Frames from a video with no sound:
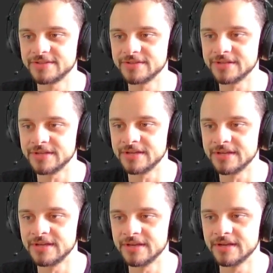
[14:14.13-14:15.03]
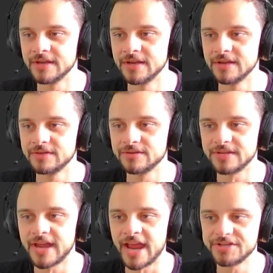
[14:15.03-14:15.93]
to the
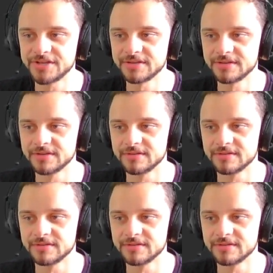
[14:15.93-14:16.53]
engine.